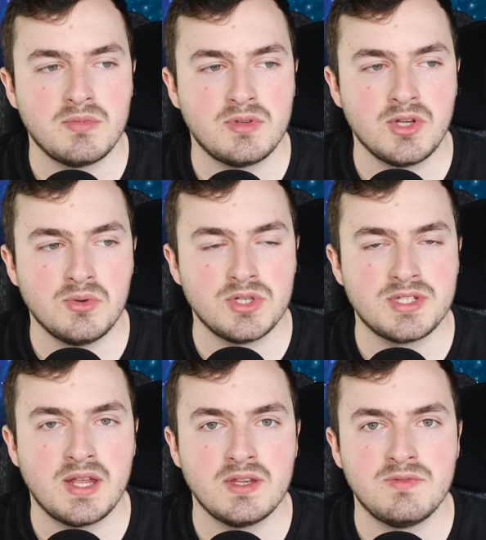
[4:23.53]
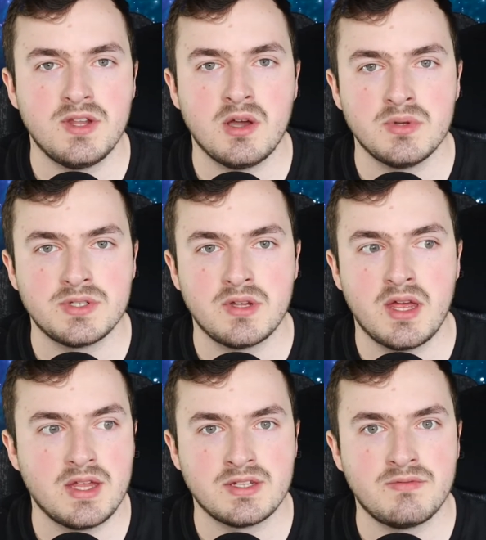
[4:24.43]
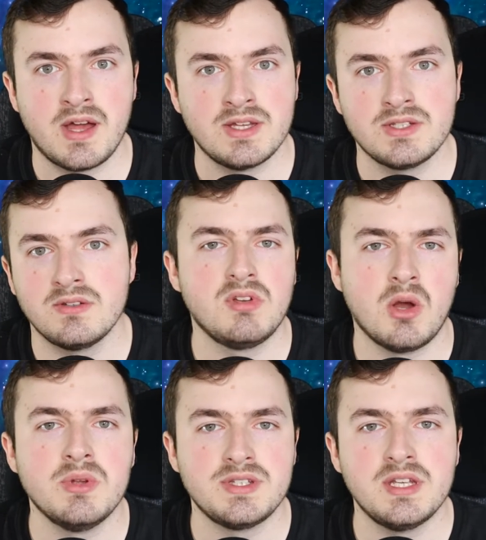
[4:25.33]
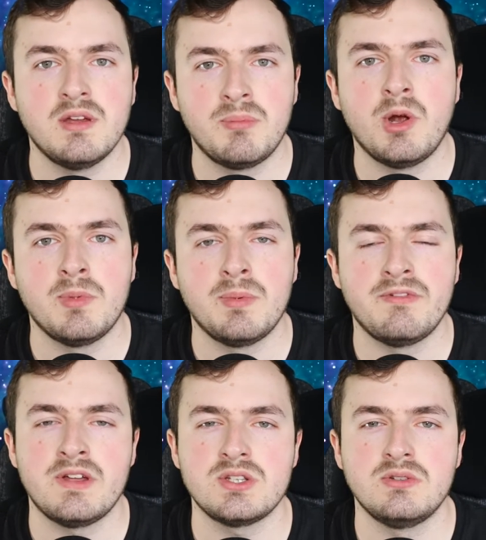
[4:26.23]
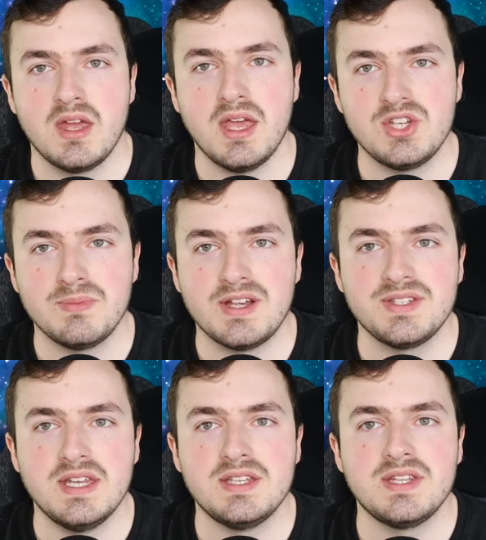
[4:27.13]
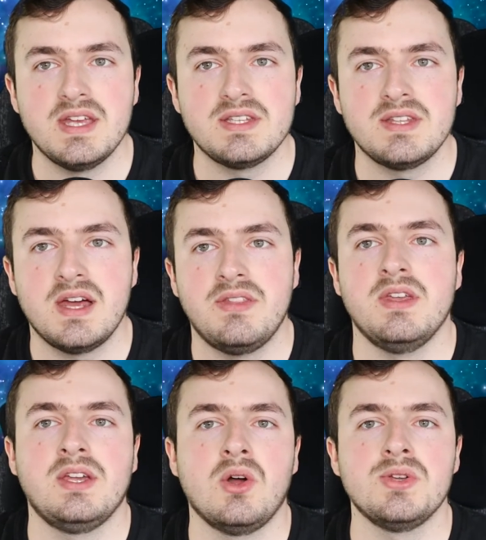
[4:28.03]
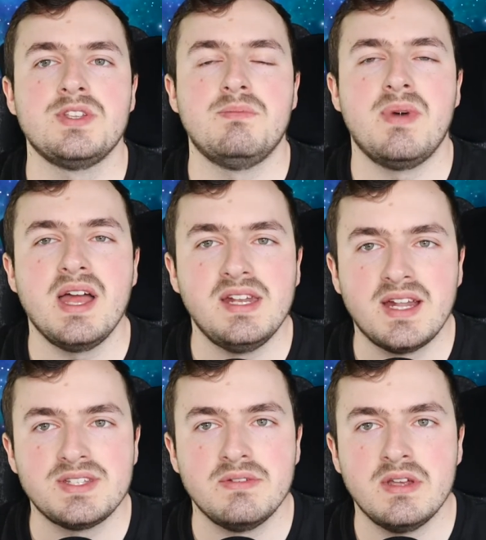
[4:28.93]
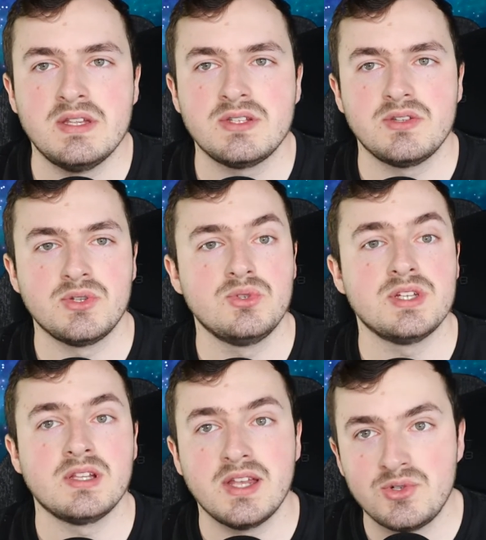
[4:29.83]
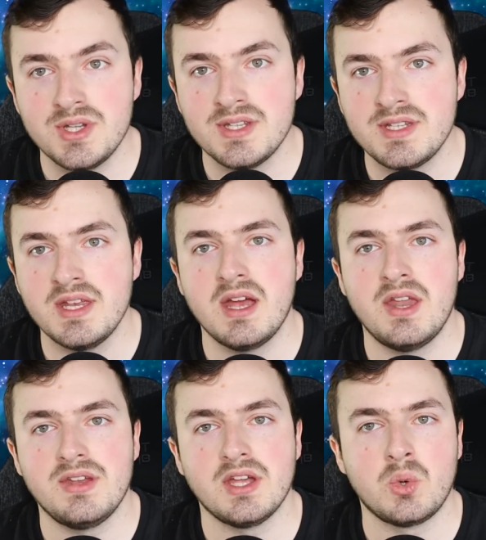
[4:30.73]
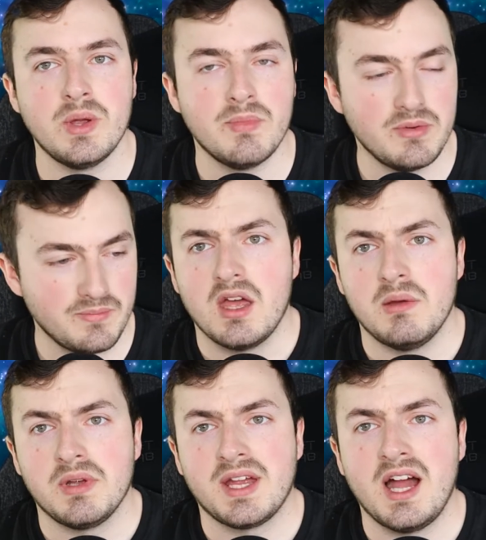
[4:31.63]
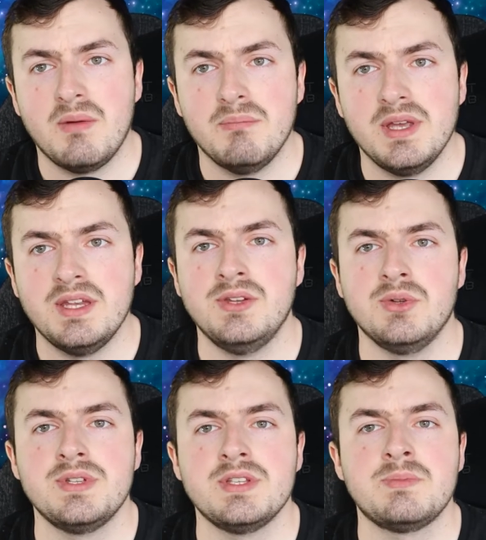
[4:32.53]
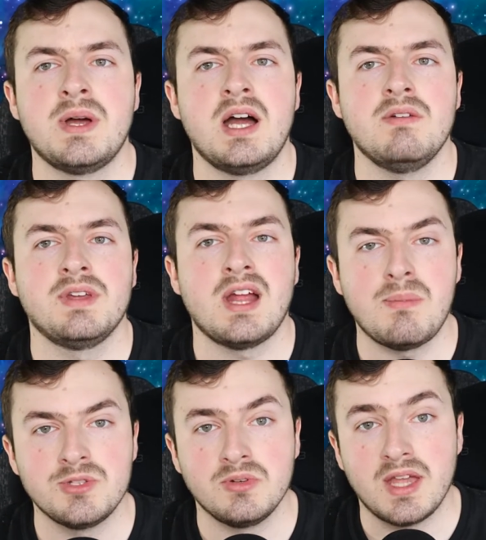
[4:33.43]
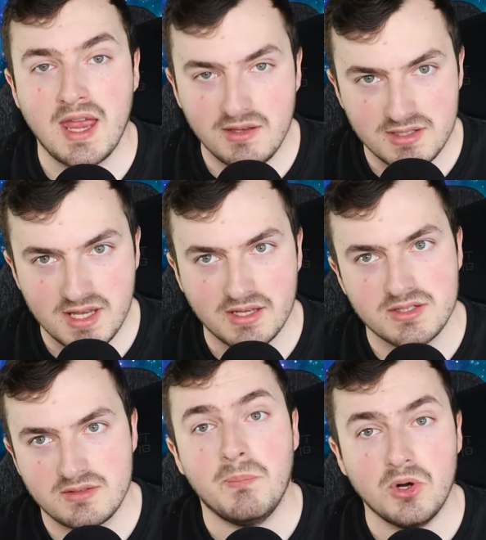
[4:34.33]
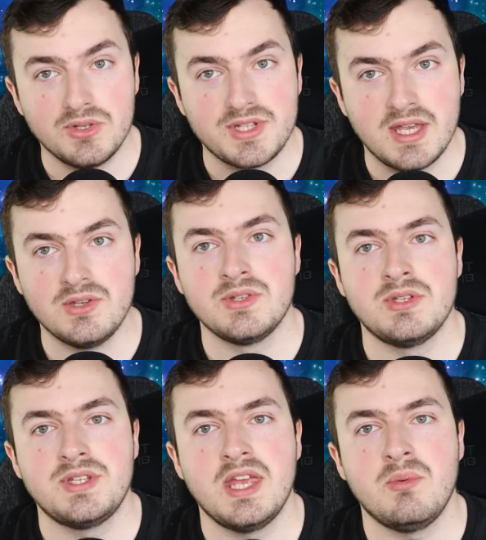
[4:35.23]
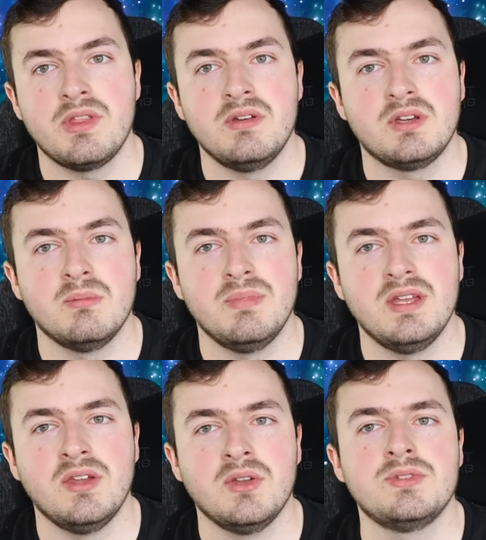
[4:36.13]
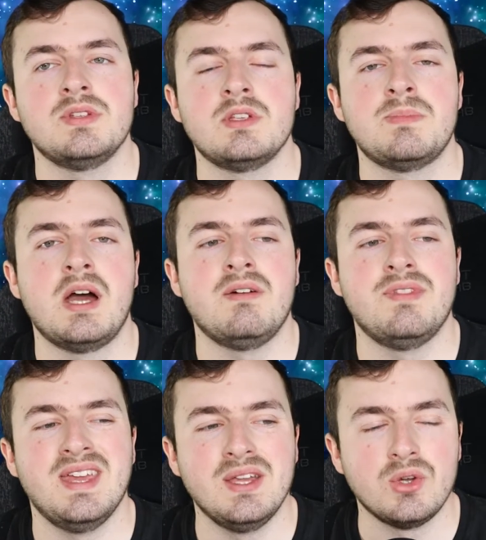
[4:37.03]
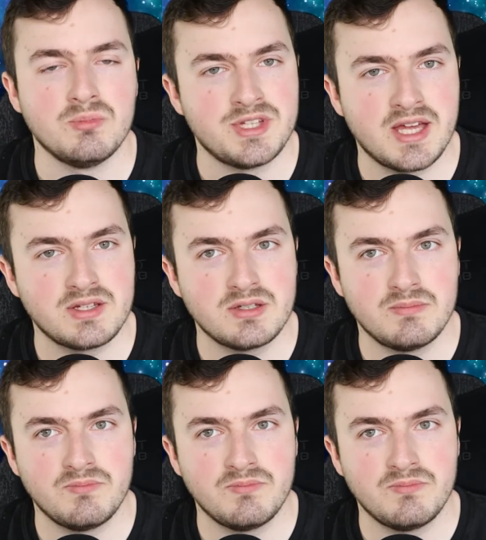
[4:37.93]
don't just take this video as advice. Go and see a proper professional. HMRC states that the cost of mining activities such as electricity and equipment can't be deducted as part of the capital gains tax, but it doesn't state whether it can be deducted as part of the income tax.